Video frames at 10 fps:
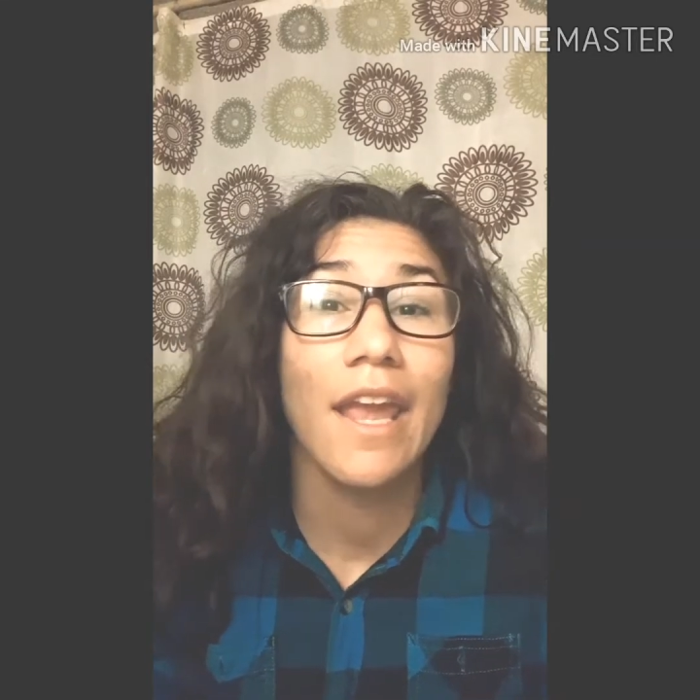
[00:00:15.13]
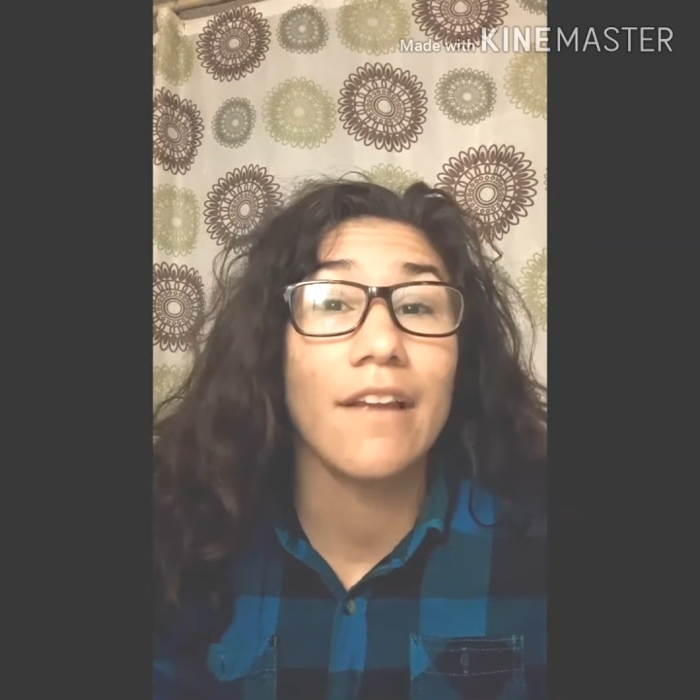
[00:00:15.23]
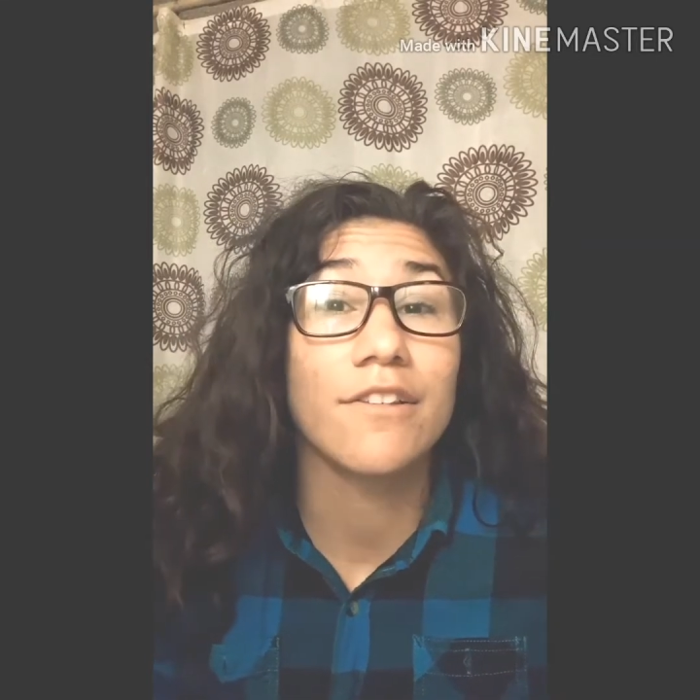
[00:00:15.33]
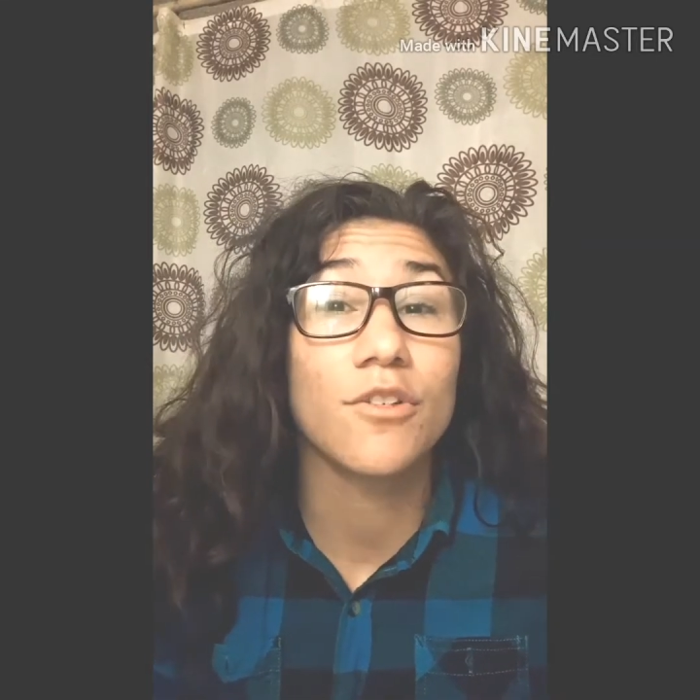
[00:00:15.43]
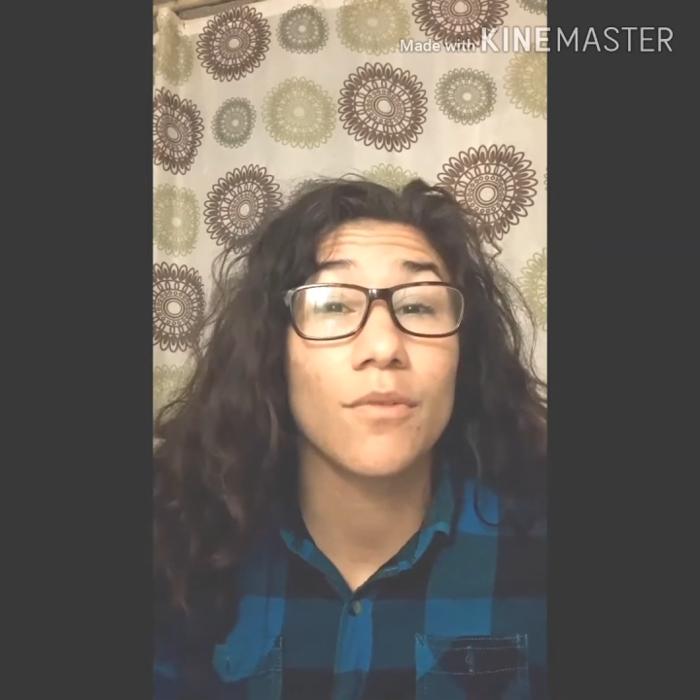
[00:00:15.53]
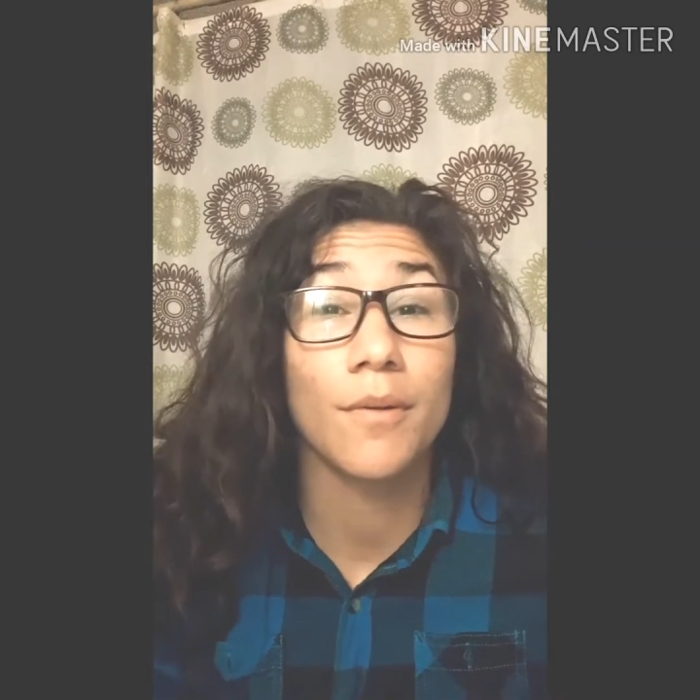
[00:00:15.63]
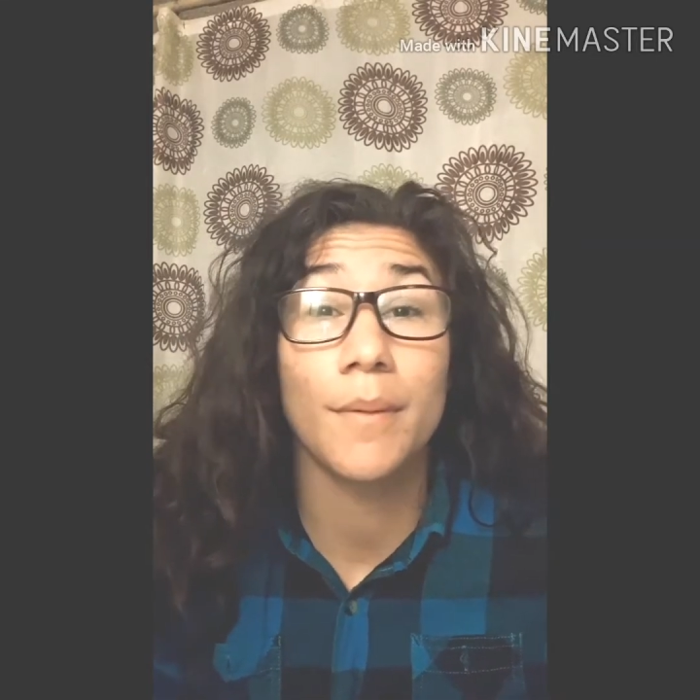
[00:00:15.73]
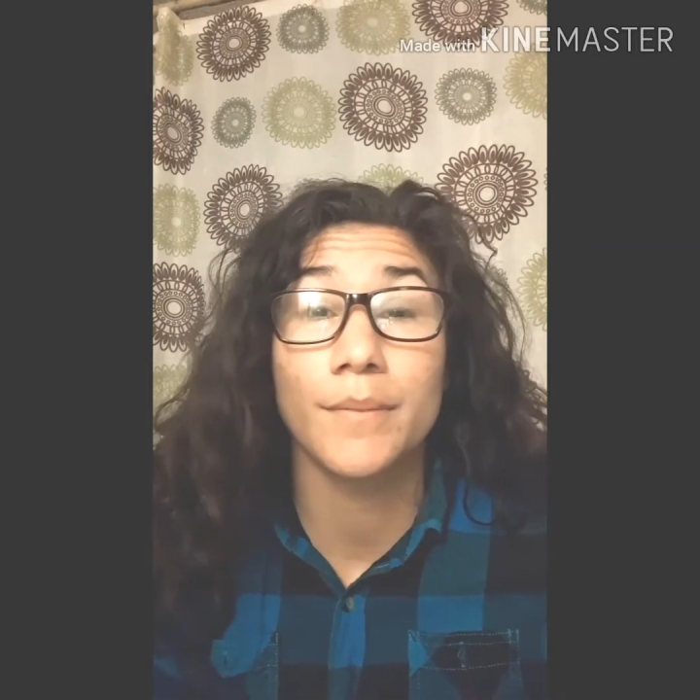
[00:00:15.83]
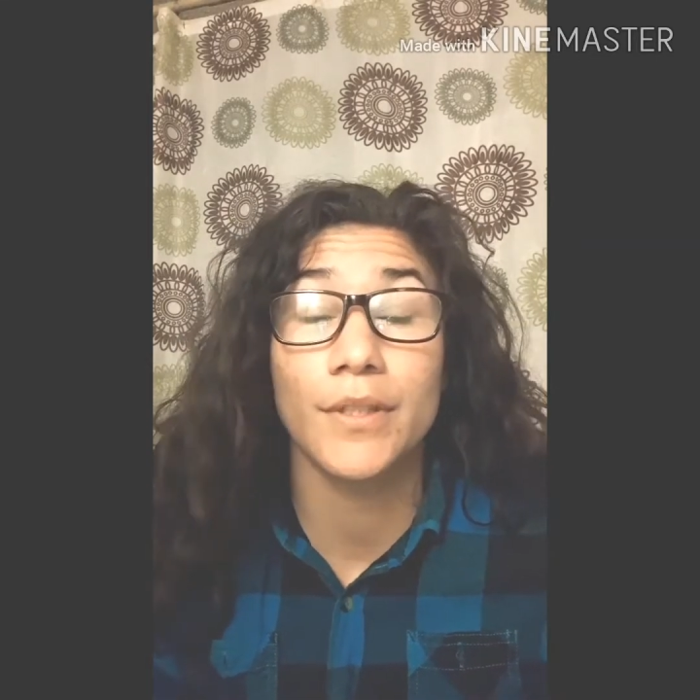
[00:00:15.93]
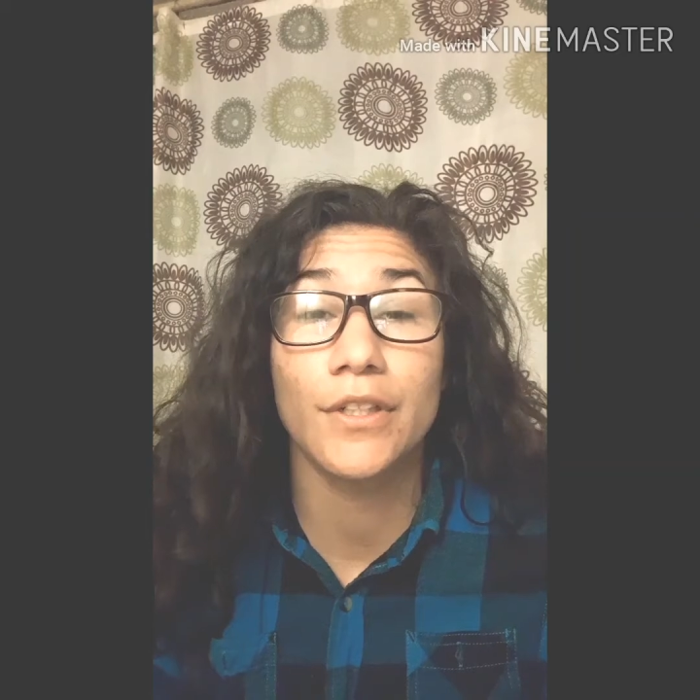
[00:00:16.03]
and to
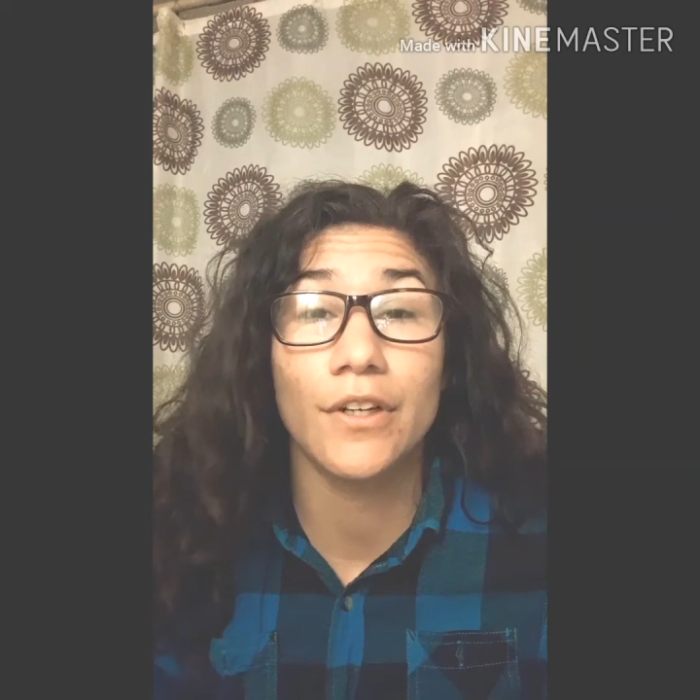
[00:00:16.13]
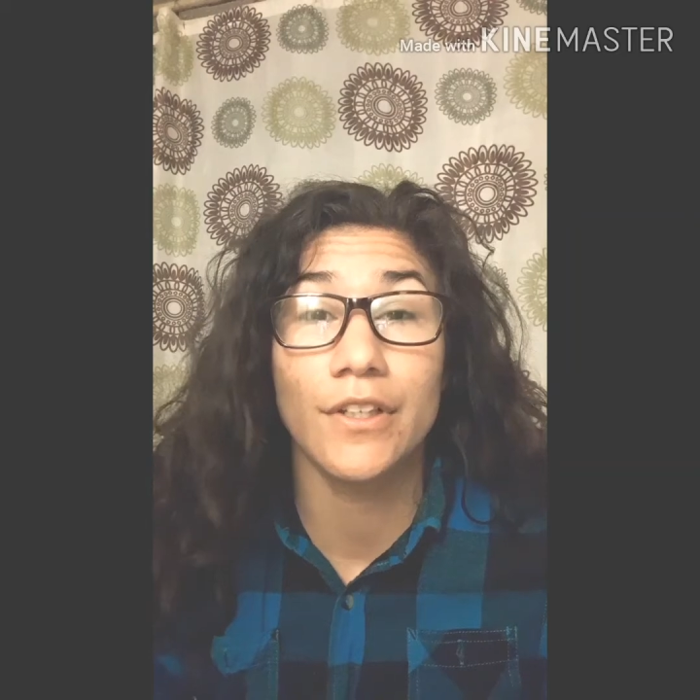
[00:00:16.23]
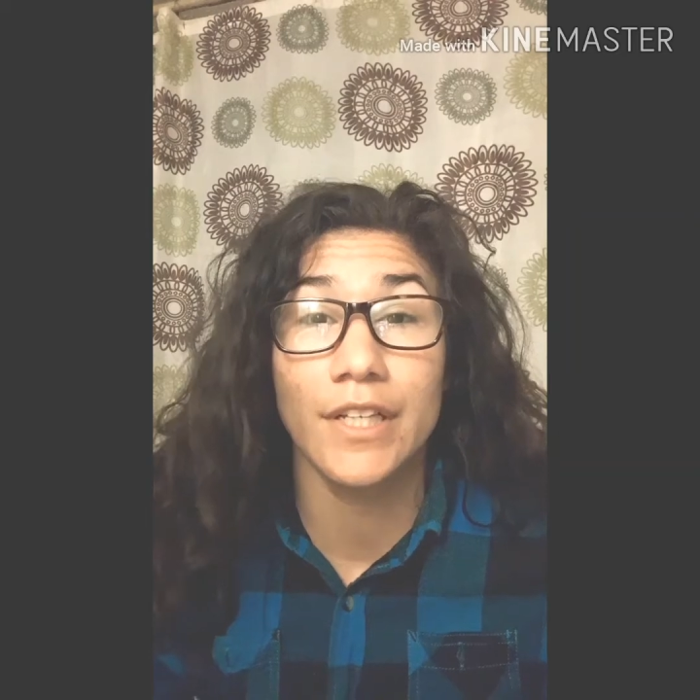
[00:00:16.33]
remember all